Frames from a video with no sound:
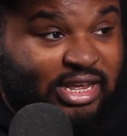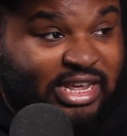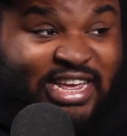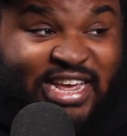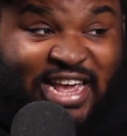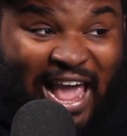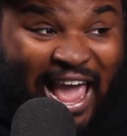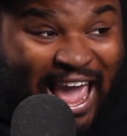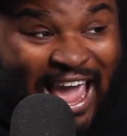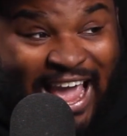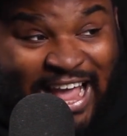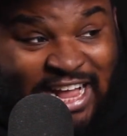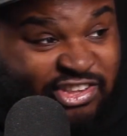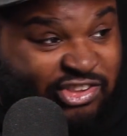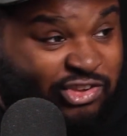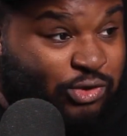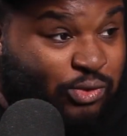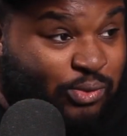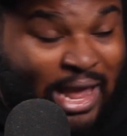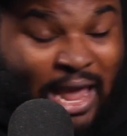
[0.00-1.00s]
He had
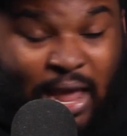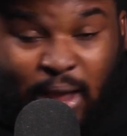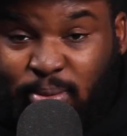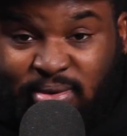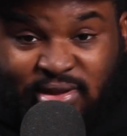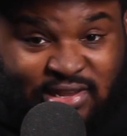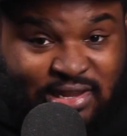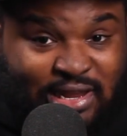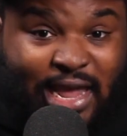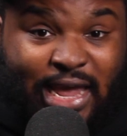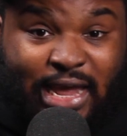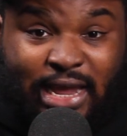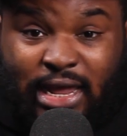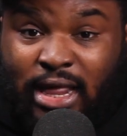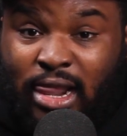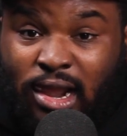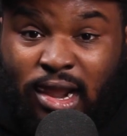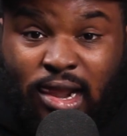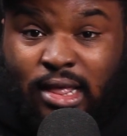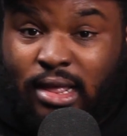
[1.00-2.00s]
to. That was like
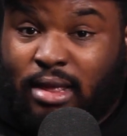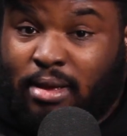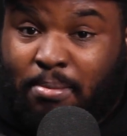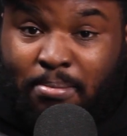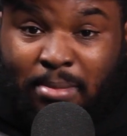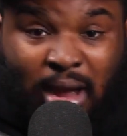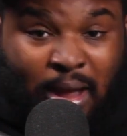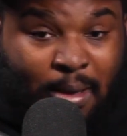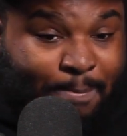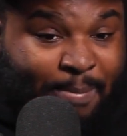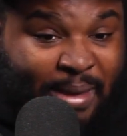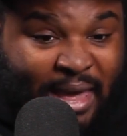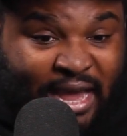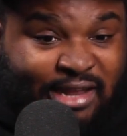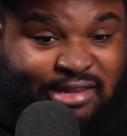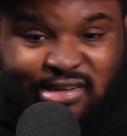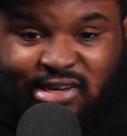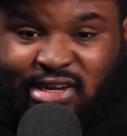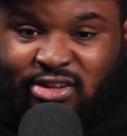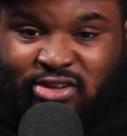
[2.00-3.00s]
my back
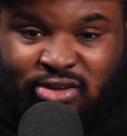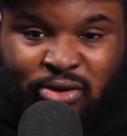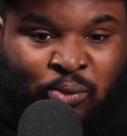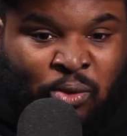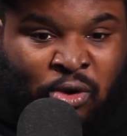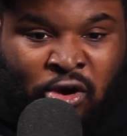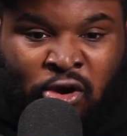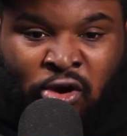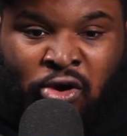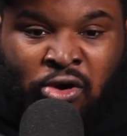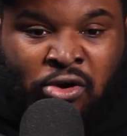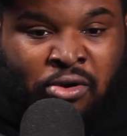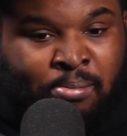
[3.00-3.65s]
against the wall.